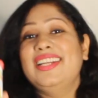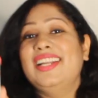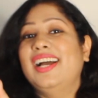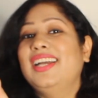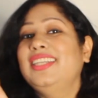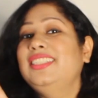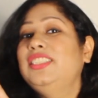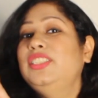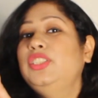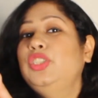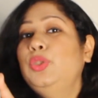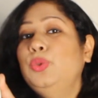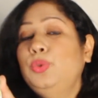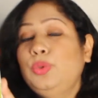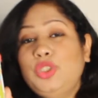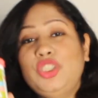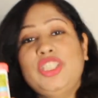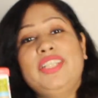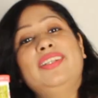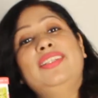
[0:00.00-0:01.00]
And guys,
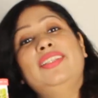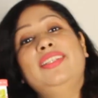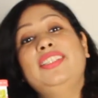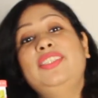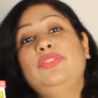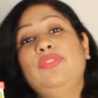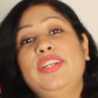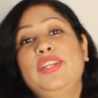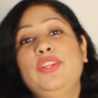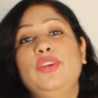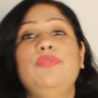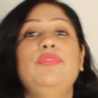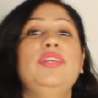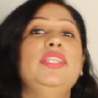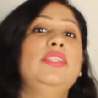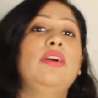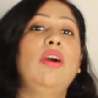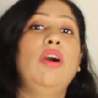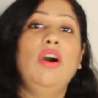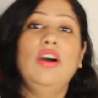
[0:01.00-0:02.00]
do share this video
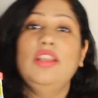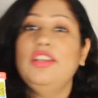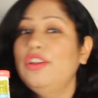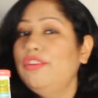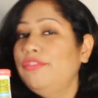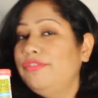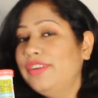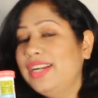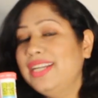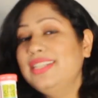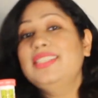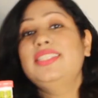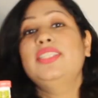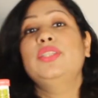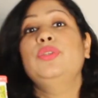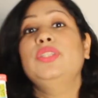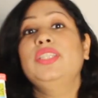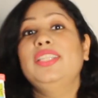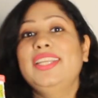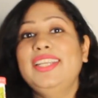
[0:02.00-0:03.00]
with all your friends
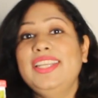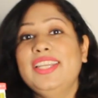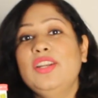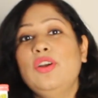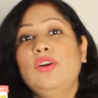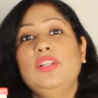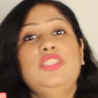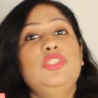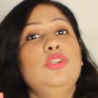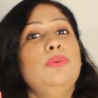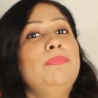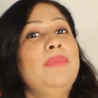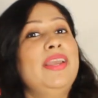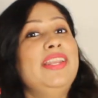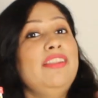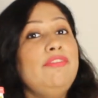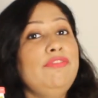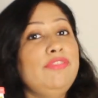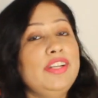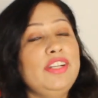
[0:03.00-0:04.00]
so they can also
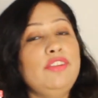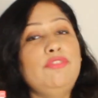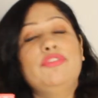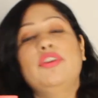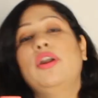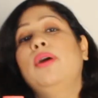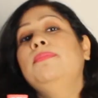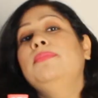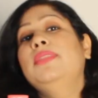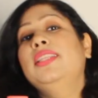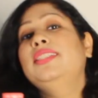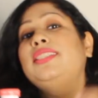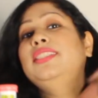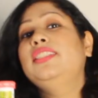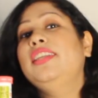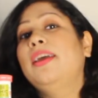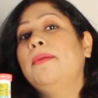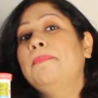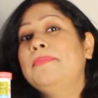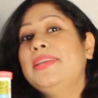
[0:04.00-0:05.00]
benefit from this
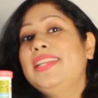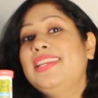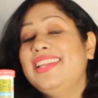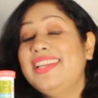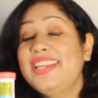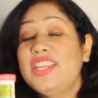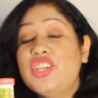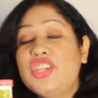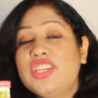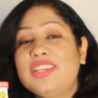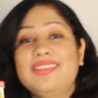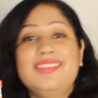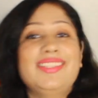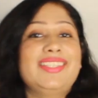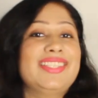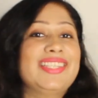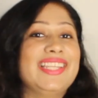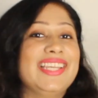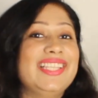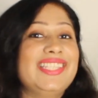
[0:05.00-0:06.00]
yummy,
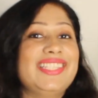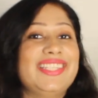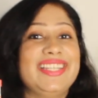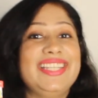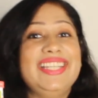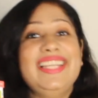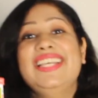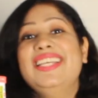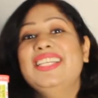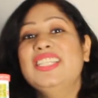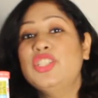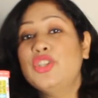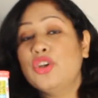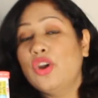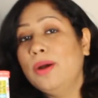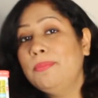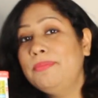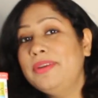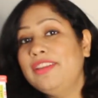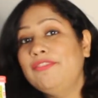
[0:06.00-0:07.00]
delicious, tasty,
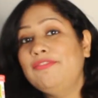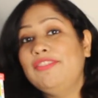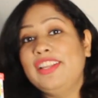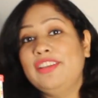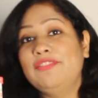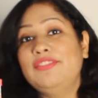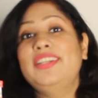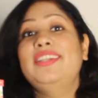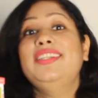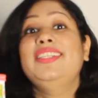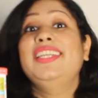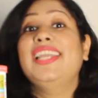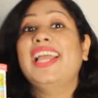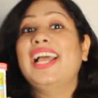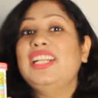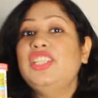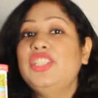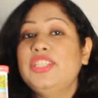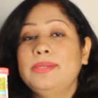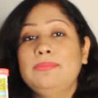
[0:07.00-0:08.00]
strawberry flavored
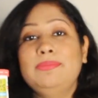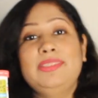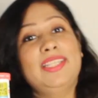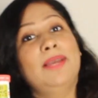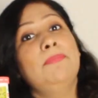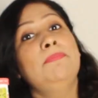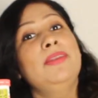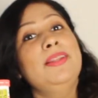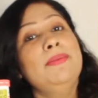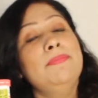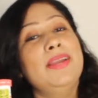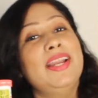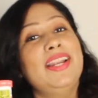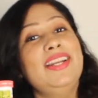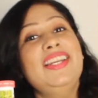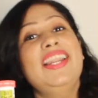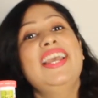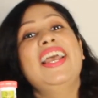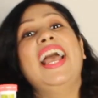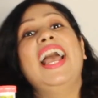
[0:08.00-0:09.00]
calcium
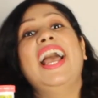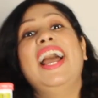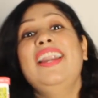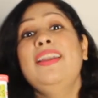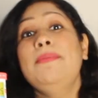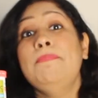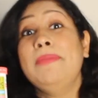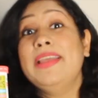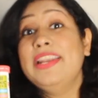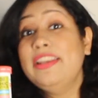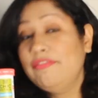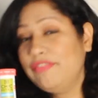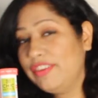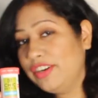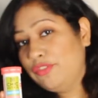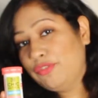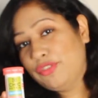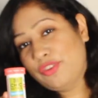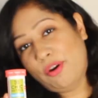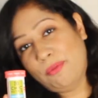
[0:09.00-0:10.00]
supplement and
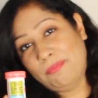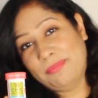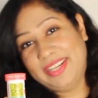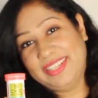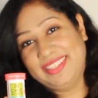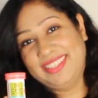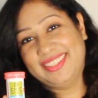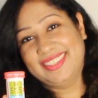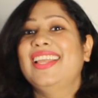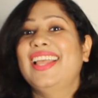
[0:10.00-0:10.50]
benefit from it.